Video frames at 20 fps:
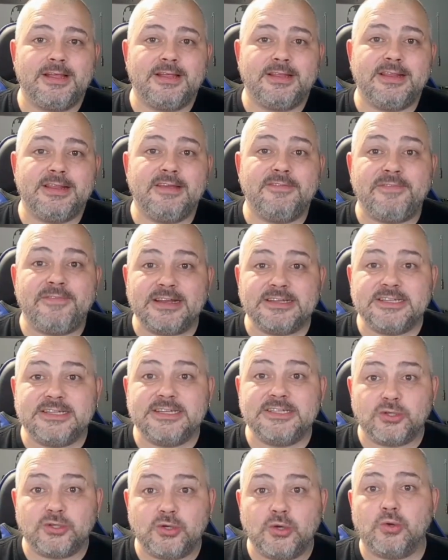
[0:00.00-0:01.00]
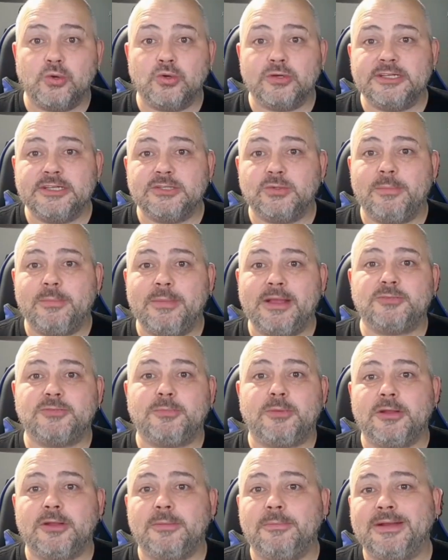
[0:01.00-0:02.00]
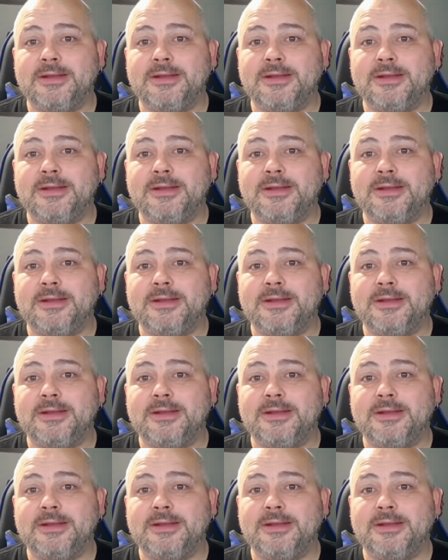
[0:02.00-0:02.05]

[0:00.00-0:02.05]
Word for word: The offences, according to a Metropolitan